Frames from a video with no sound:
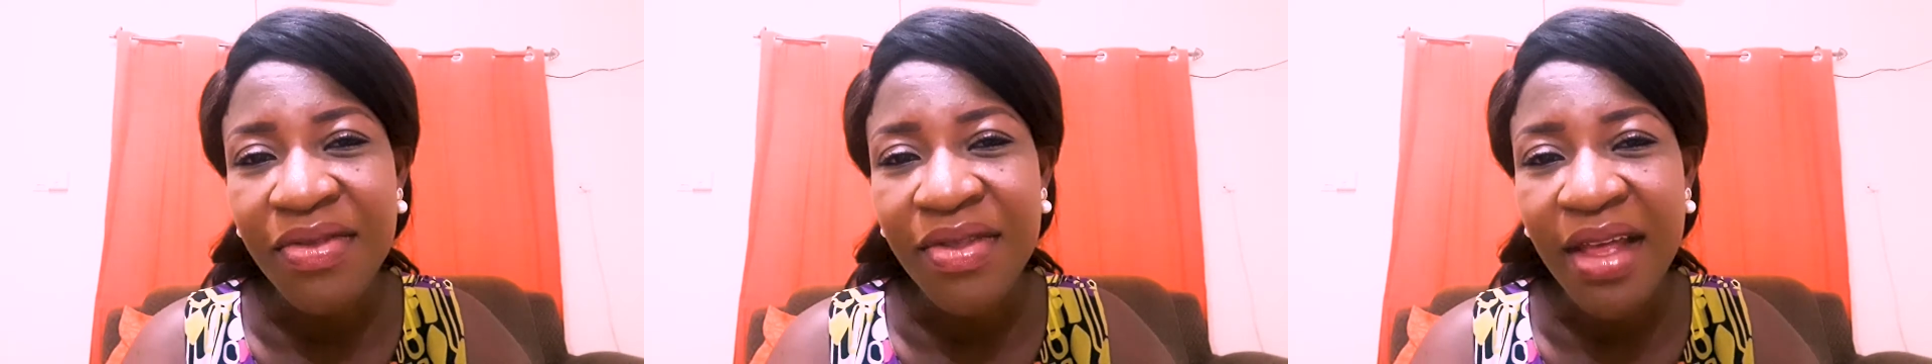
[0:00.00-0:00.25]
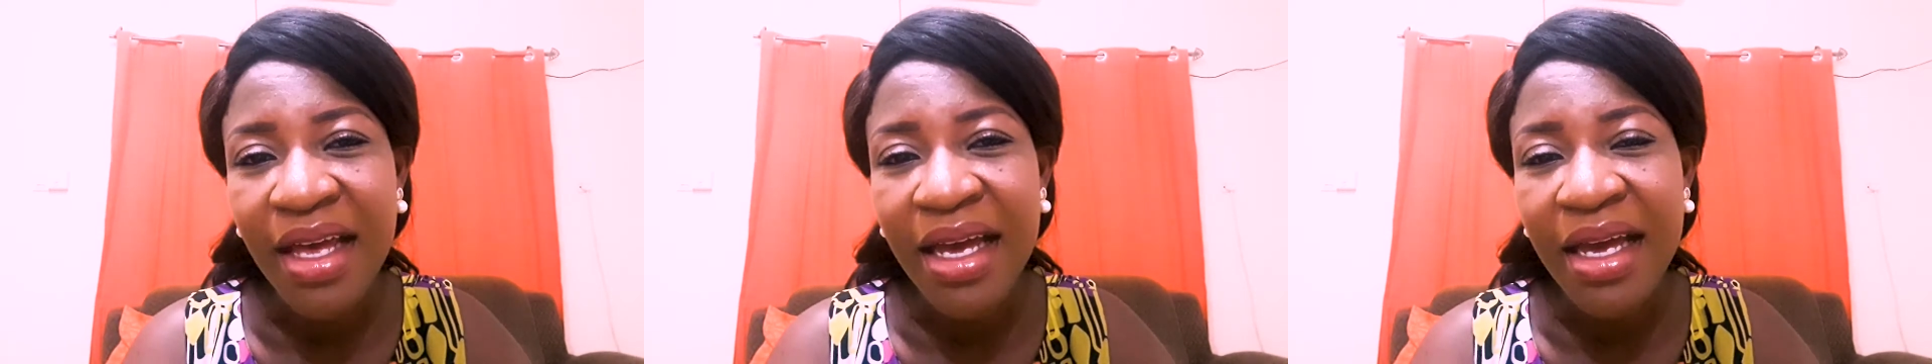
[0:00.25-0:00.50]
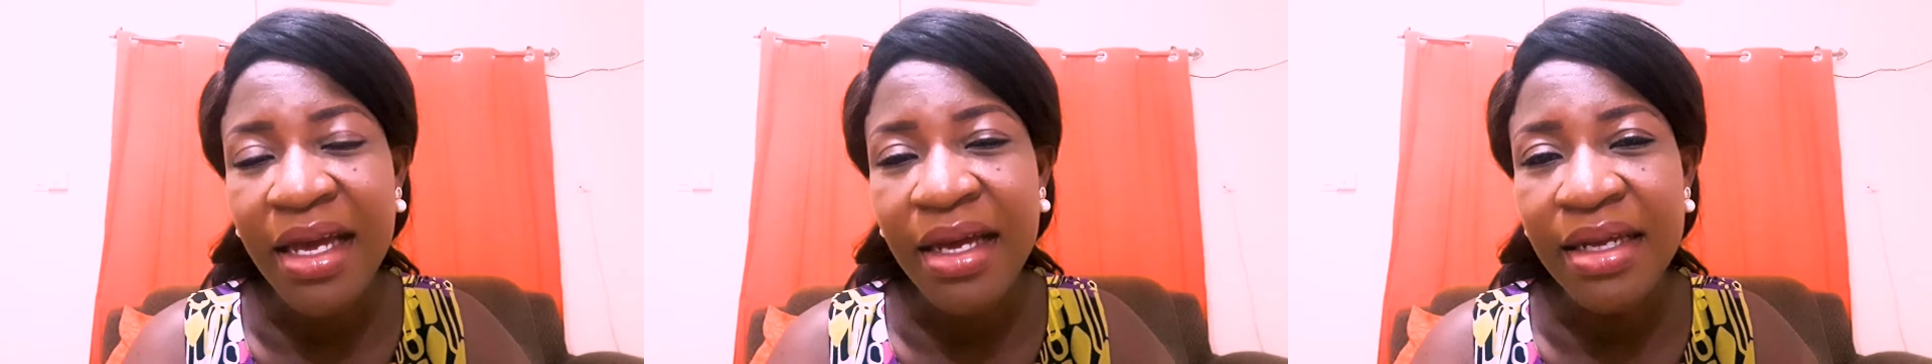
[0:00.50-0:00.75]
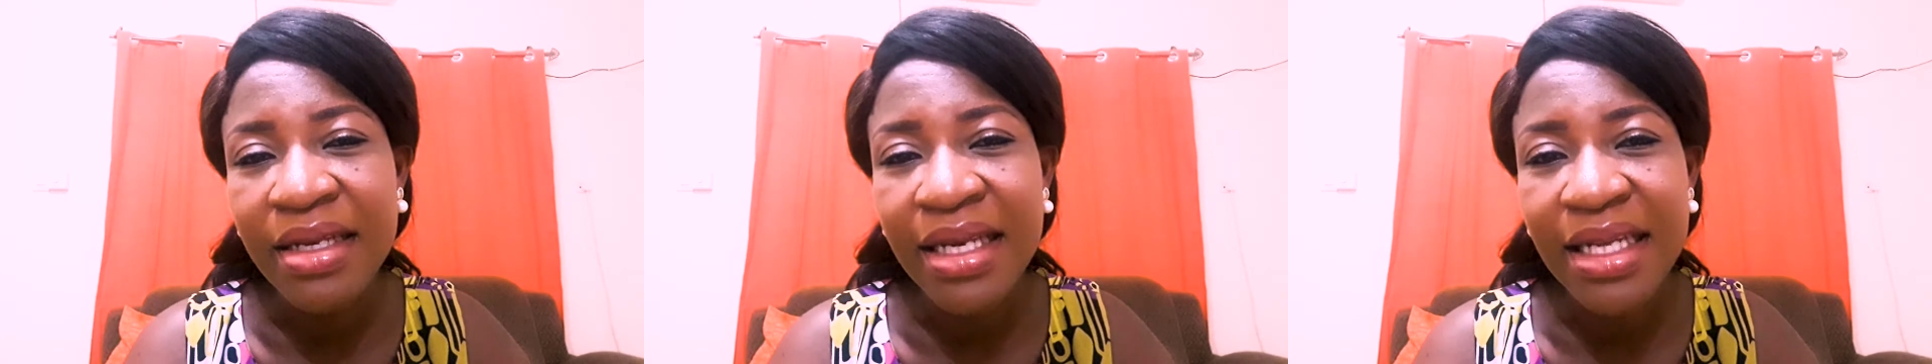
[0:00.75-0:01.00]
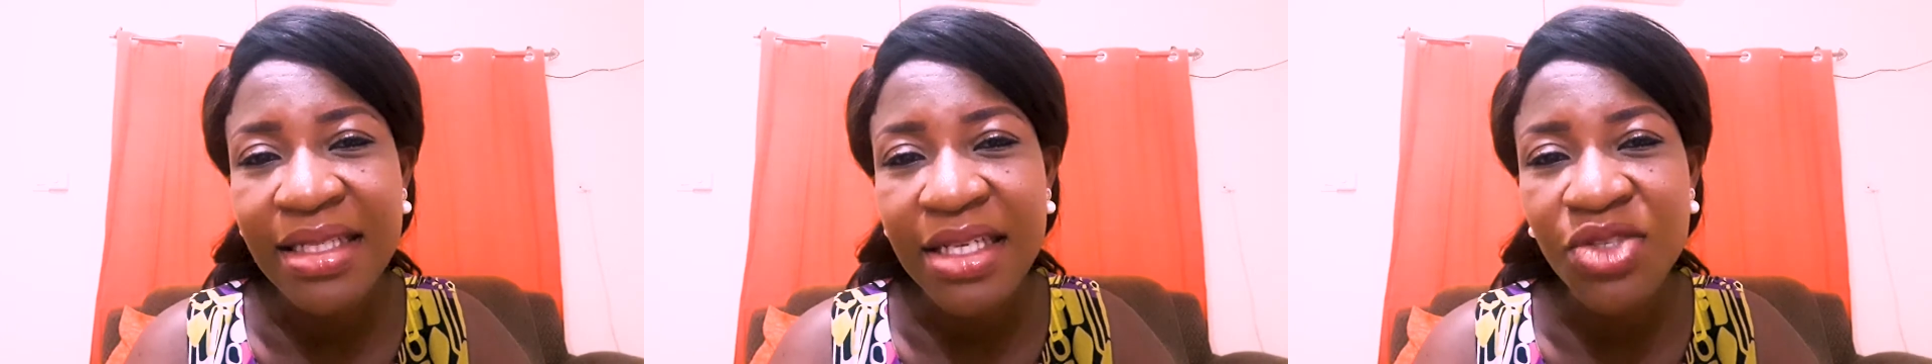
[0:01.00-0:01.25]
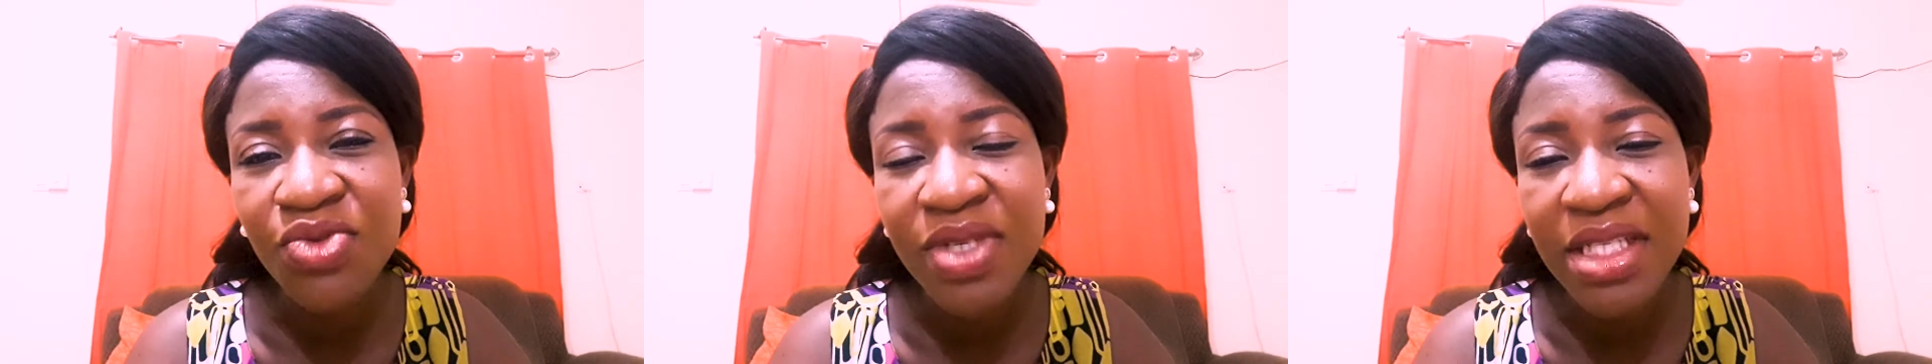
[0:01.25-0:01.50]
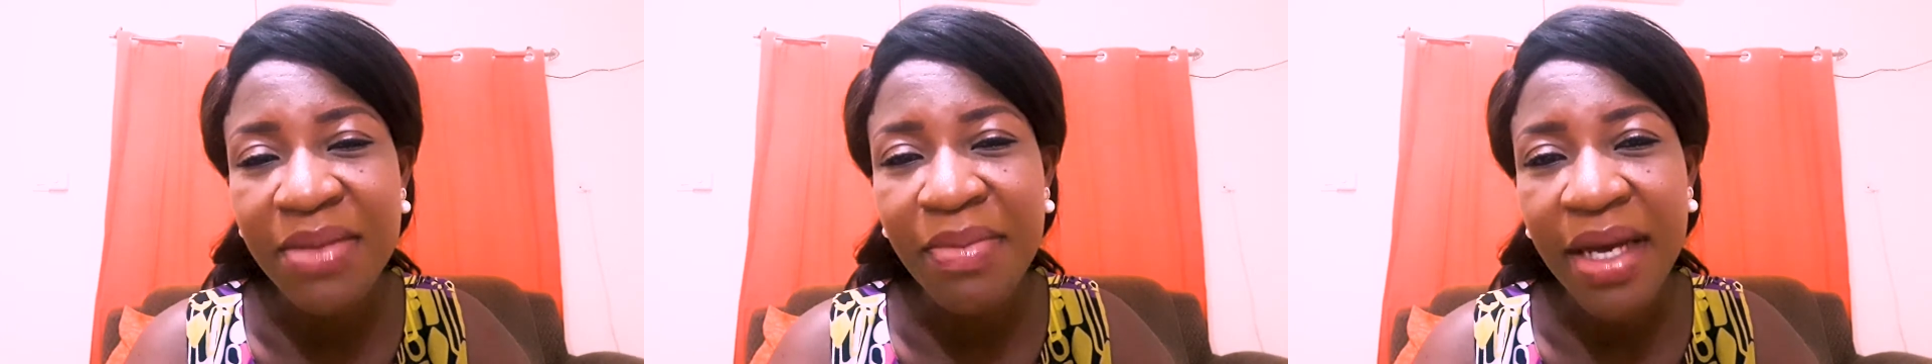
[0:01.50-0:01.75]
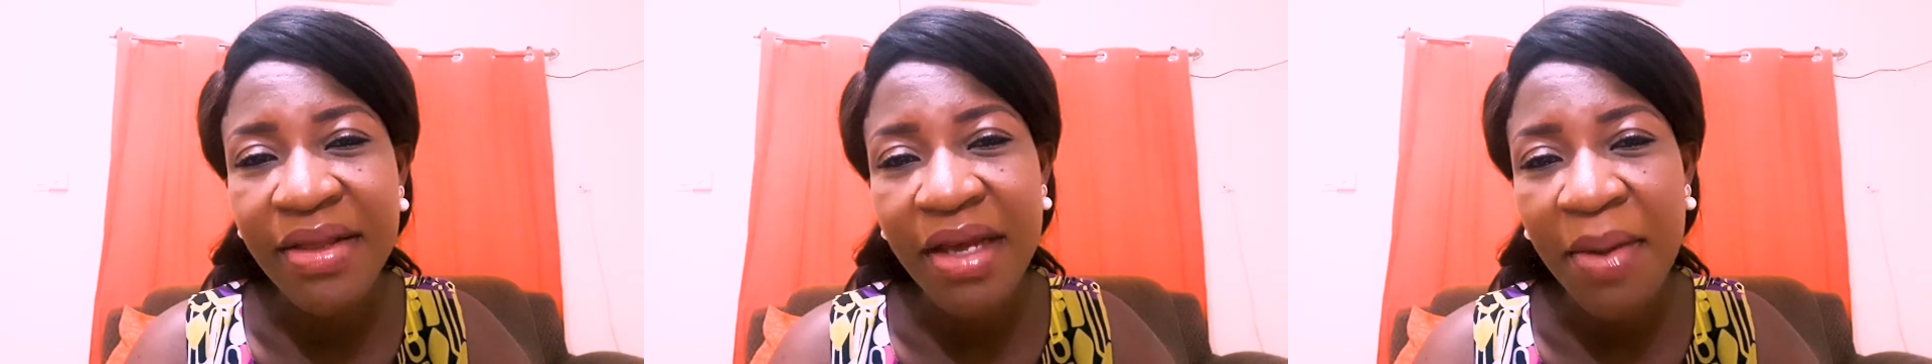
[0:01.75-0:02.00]
the letters written
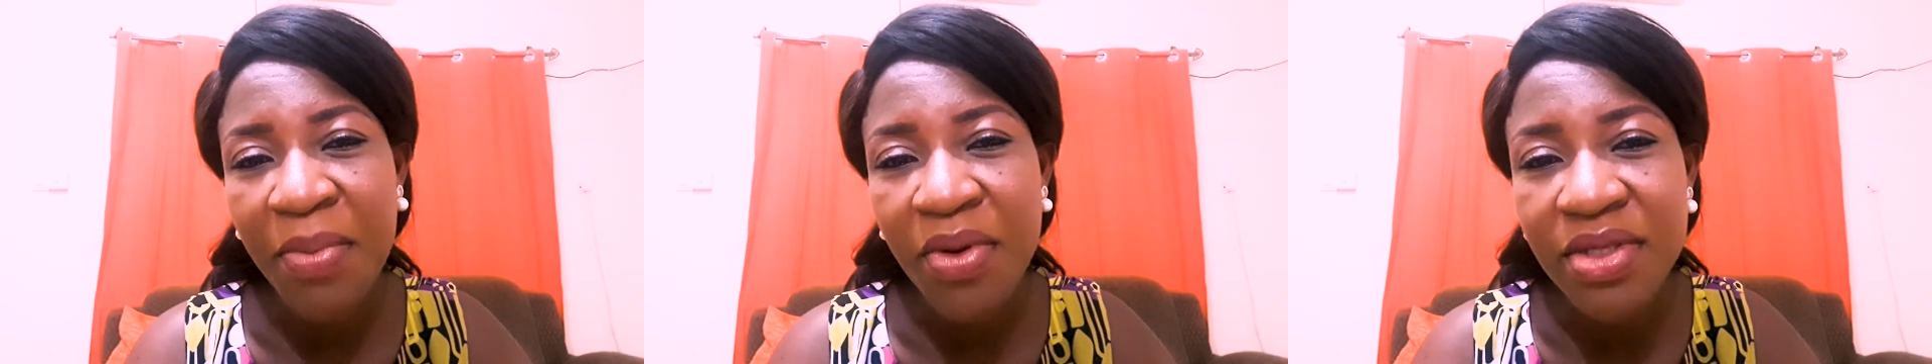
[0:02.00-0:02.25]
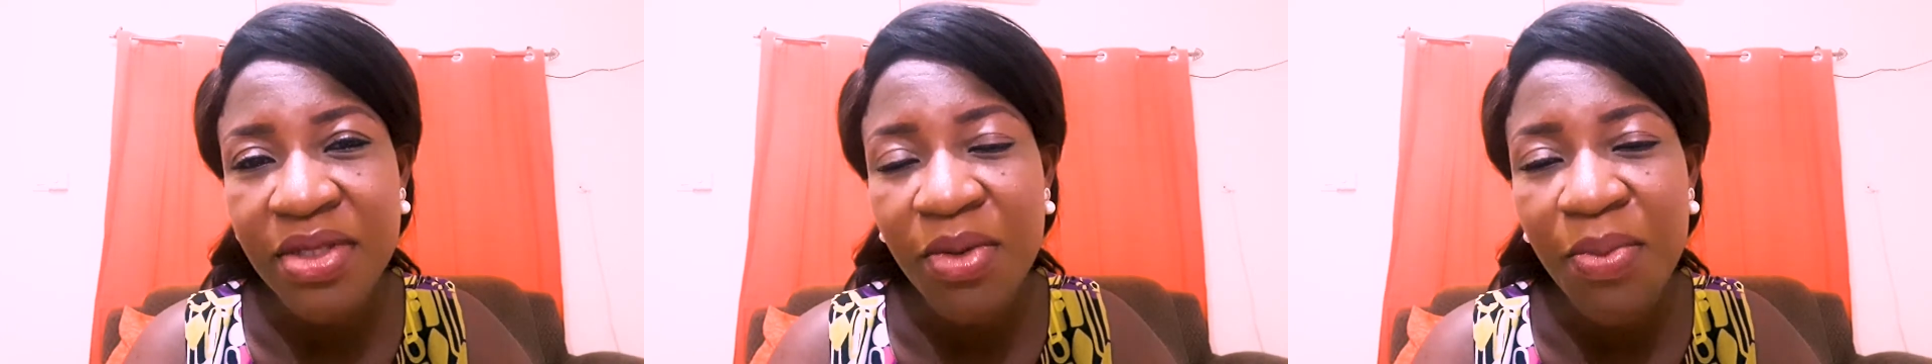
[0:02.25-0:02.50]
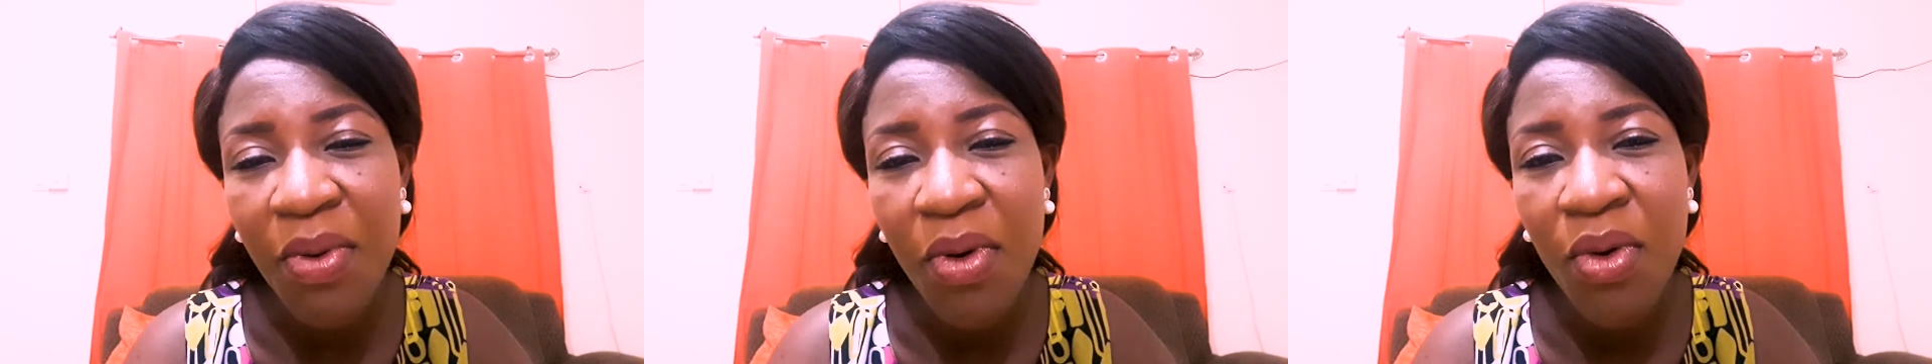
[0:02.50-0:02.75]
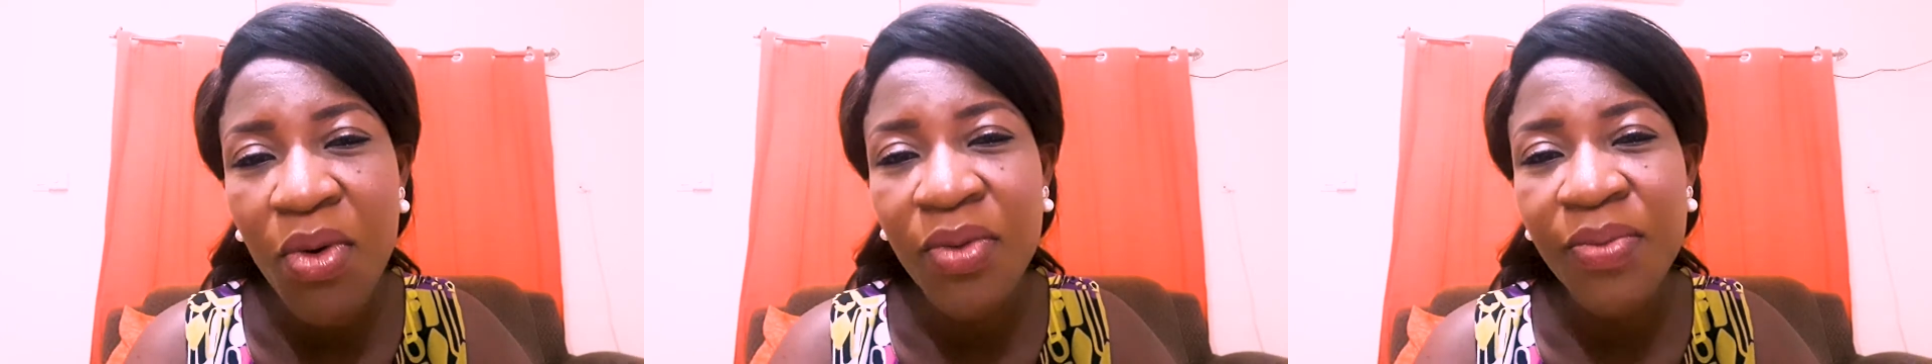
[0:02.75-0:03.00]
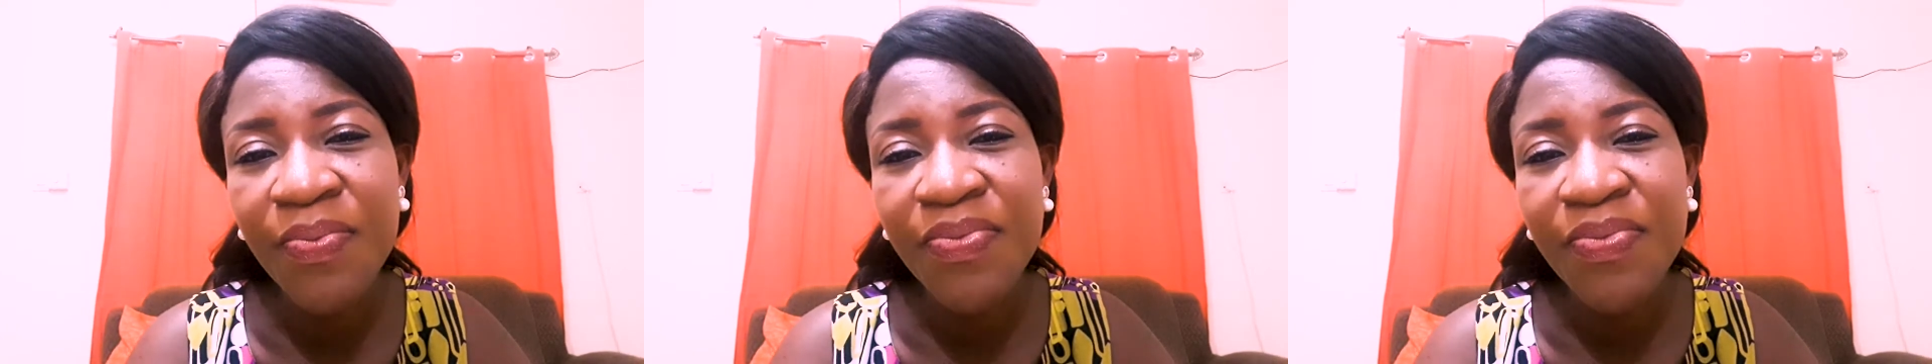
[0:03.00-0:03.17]
by the Apostle Paul